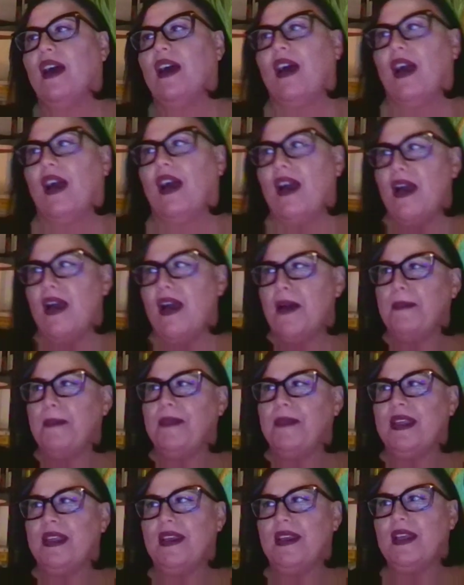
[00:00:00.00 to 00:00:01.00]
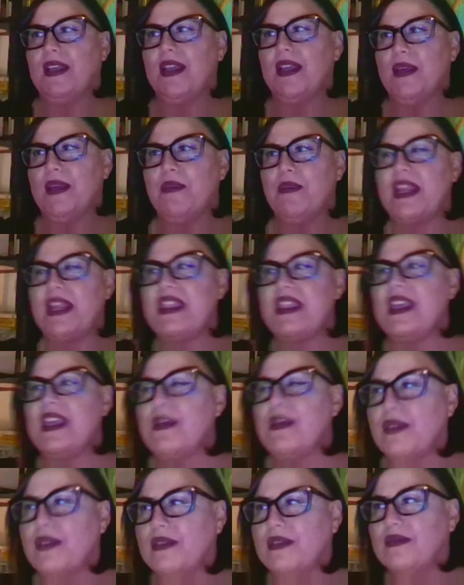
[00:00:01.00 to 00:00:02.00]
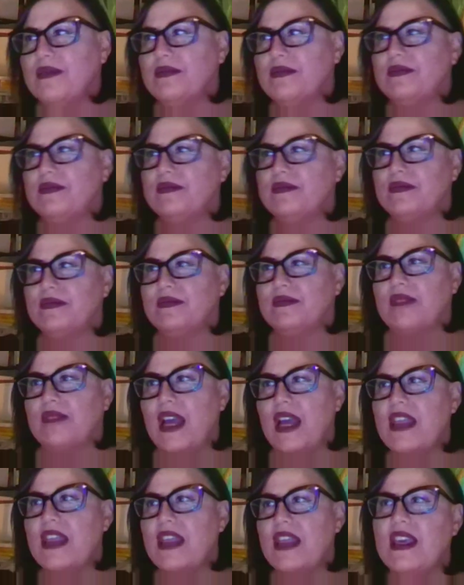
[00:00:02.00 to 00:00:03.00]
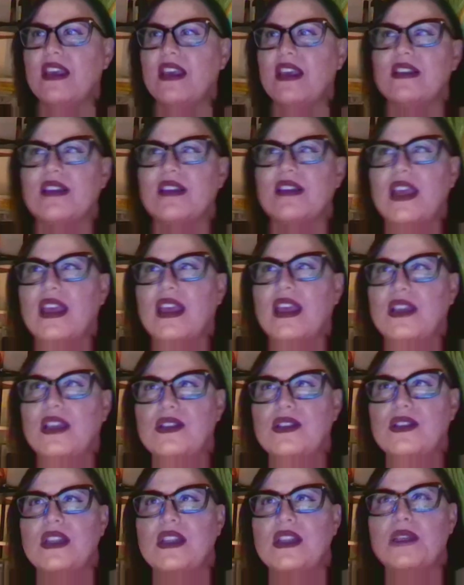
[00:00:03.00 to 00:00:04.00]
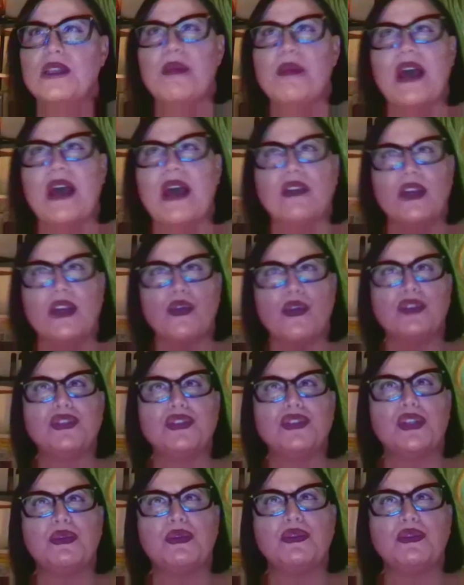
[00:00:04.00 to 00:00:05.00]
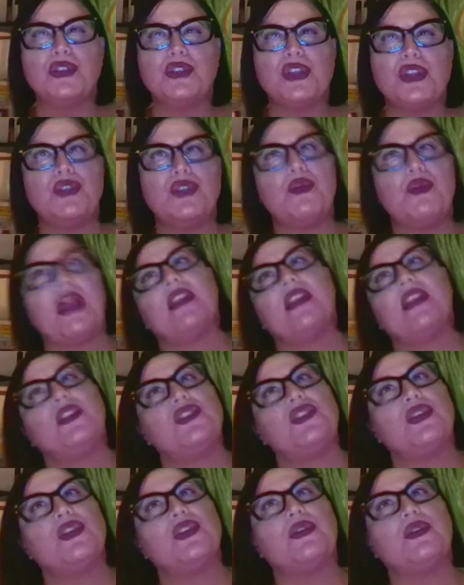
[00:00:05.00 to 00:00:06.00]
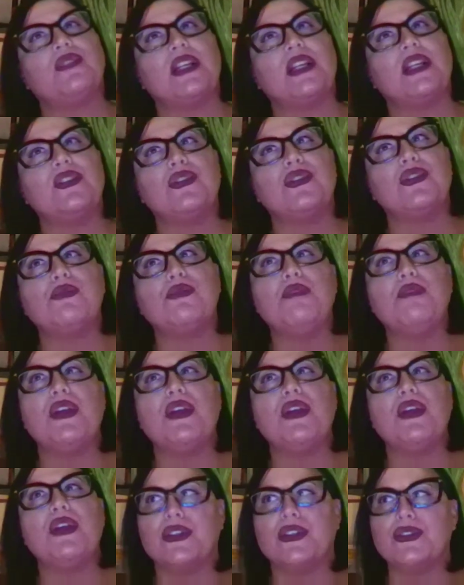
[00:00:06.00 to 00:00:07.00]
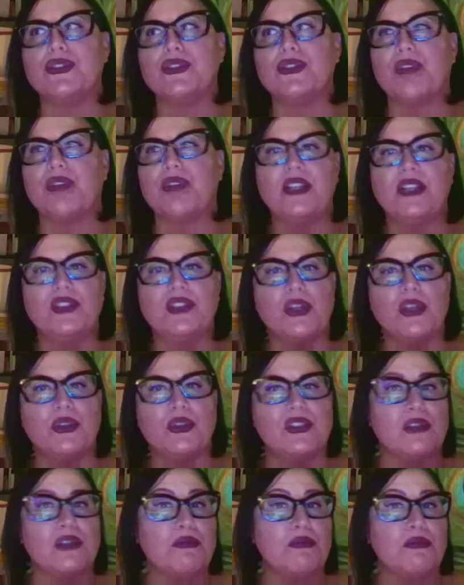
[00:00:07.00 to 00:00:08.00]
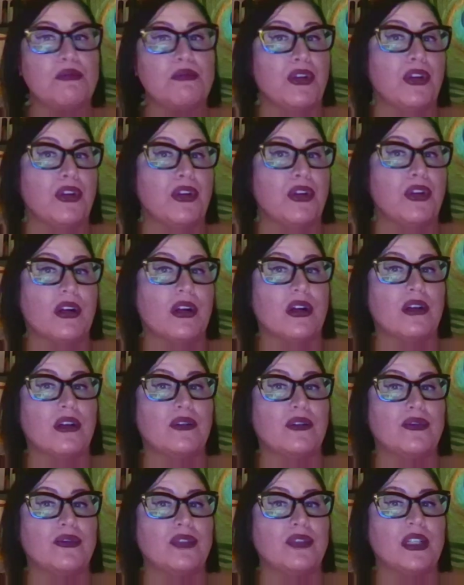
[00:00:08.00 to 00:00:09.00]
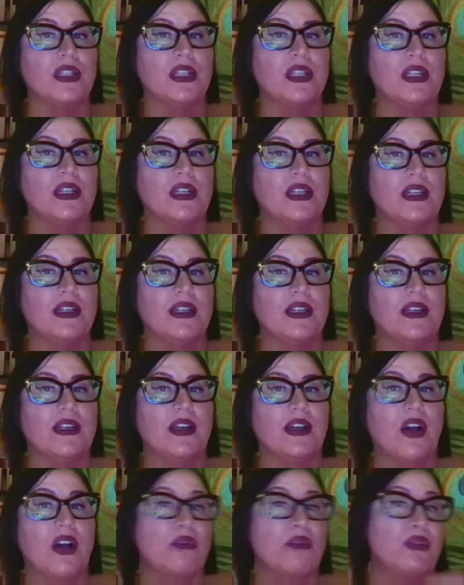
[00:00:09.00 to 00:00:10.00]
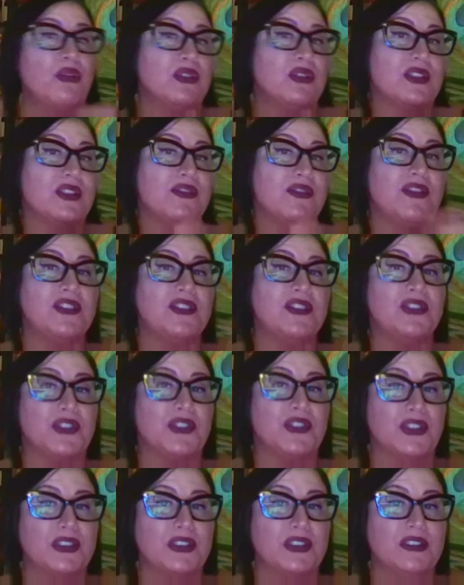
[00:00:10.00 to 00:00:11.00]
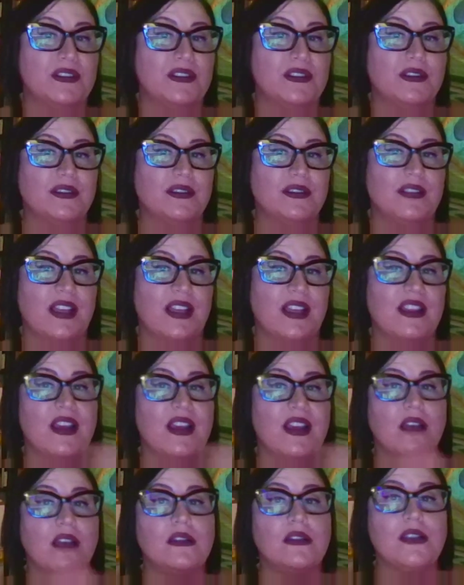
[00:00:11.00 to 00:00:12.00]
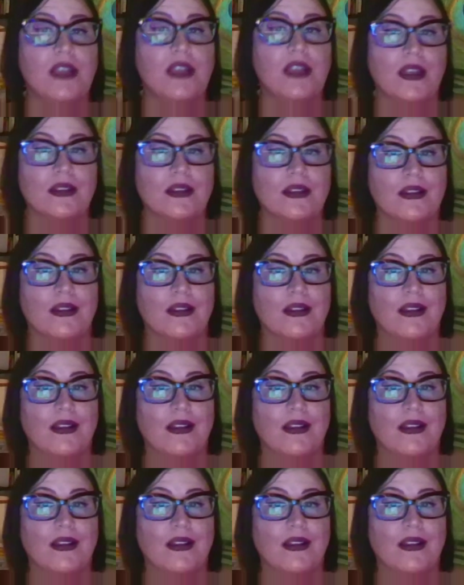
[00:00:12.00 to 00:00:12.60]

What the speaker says: Um, but I think it's like it's about like also the duality too of like two mirrors, right? So it's the mirror of almost the physical and the unseen,